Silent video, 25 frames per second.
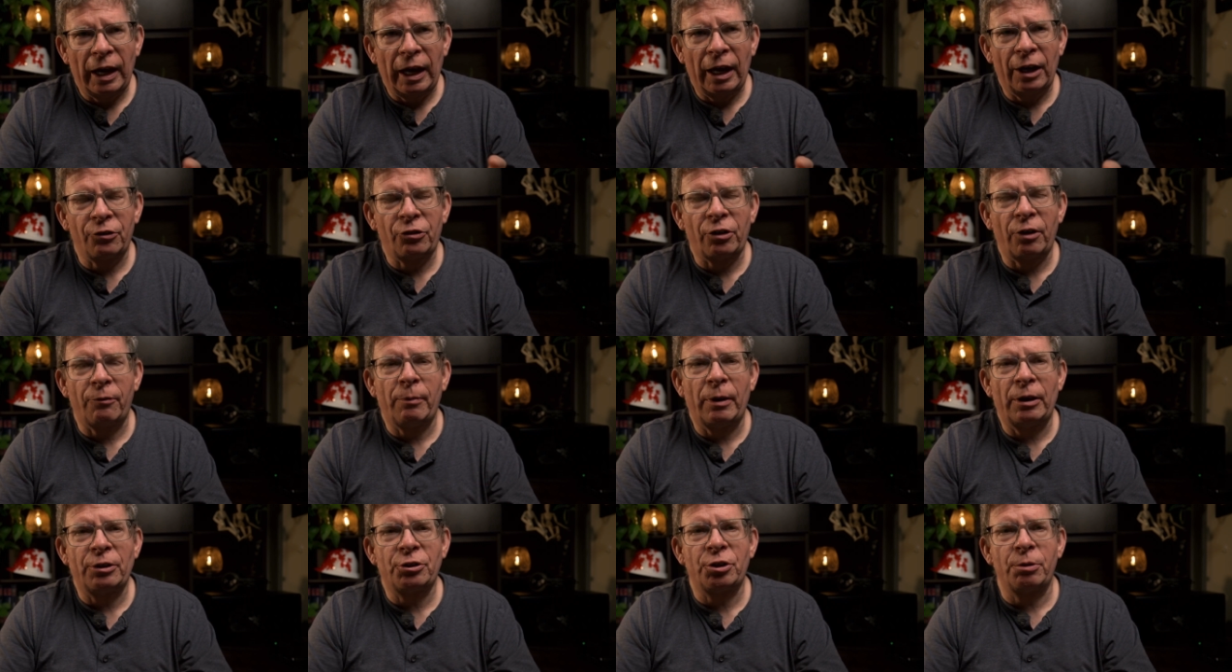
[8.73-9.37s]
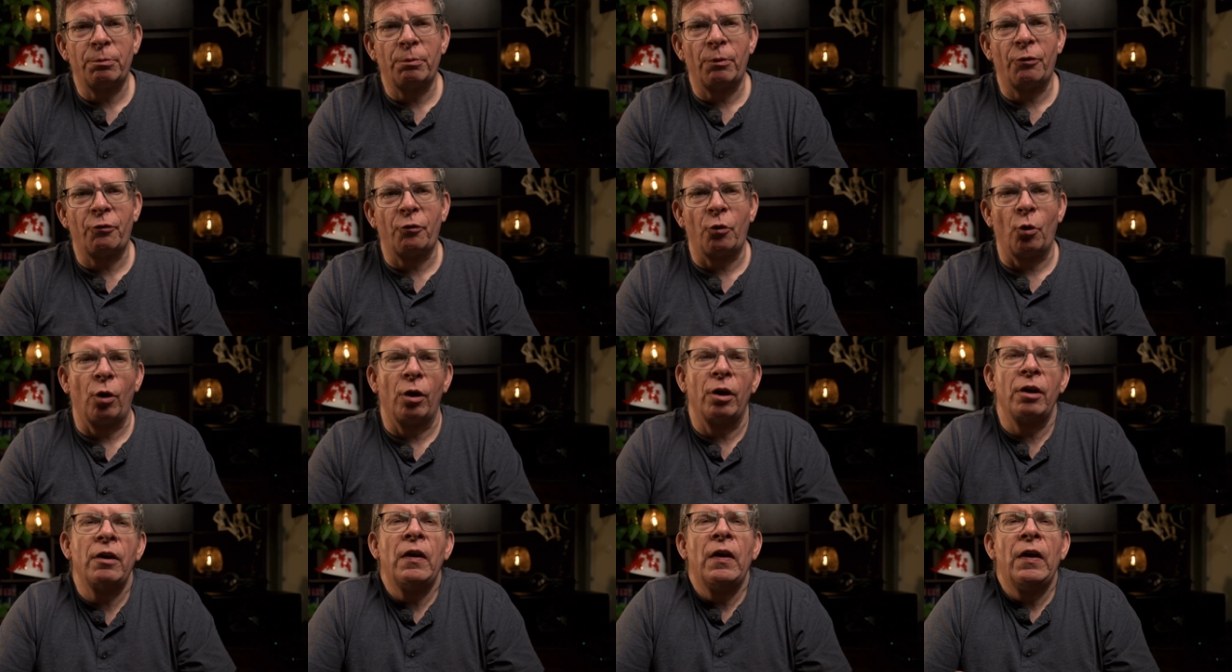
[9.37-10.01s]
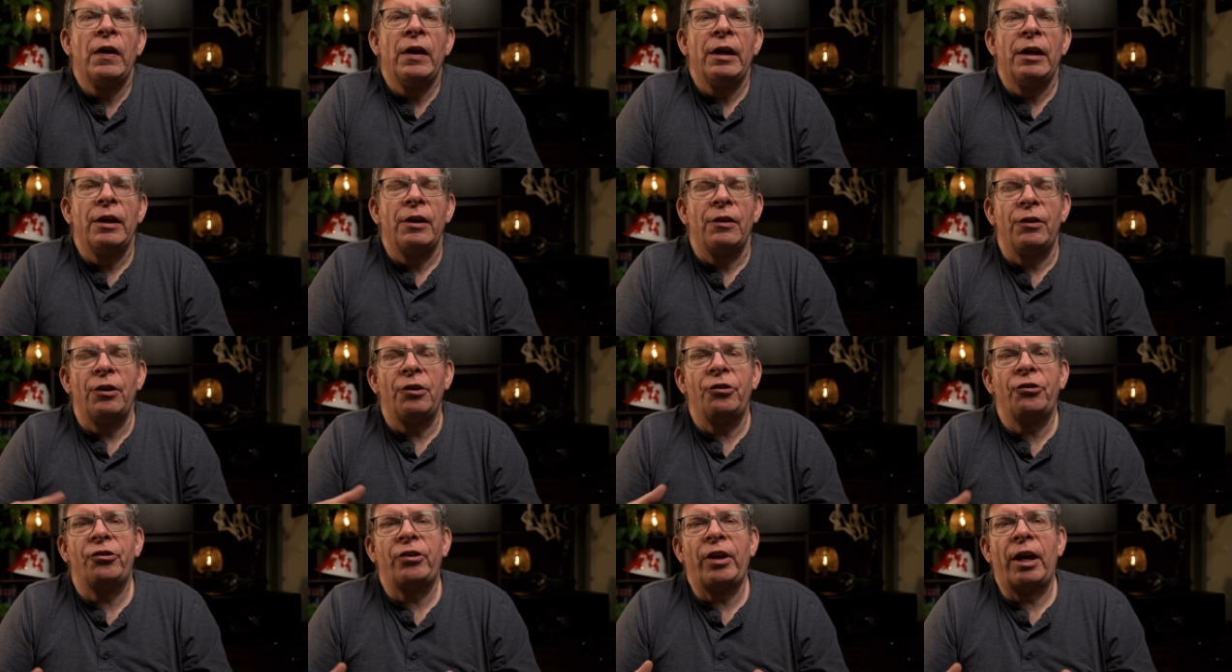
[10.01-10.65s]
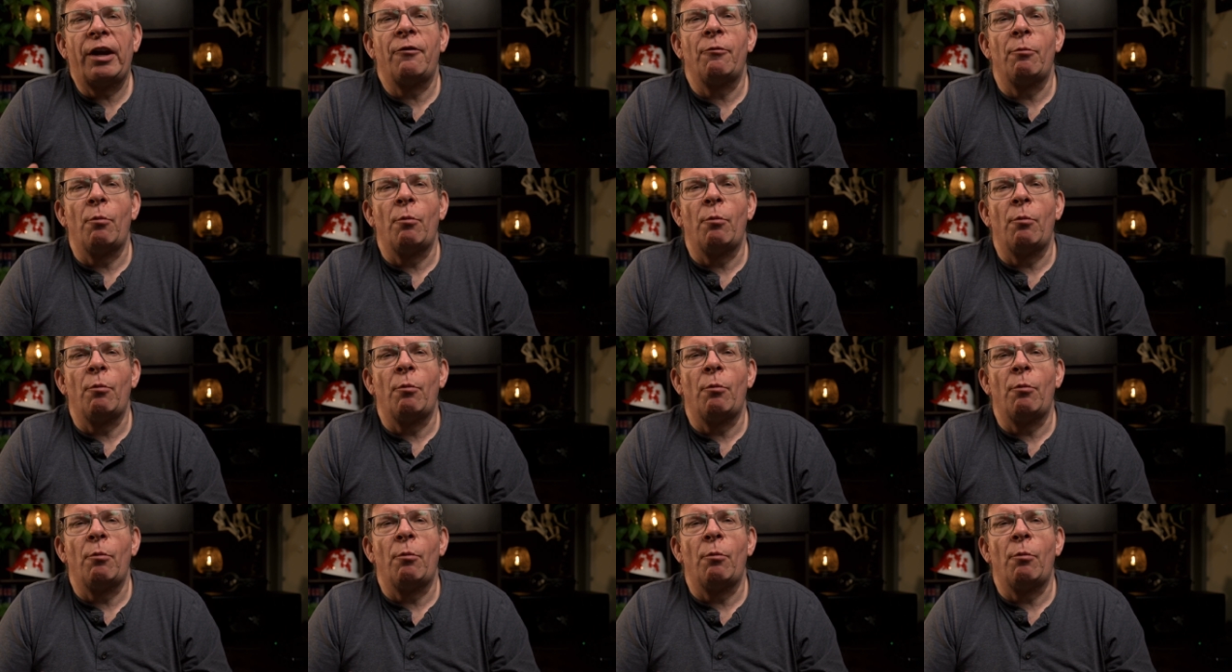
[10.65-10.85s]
As I've mentioned before, this set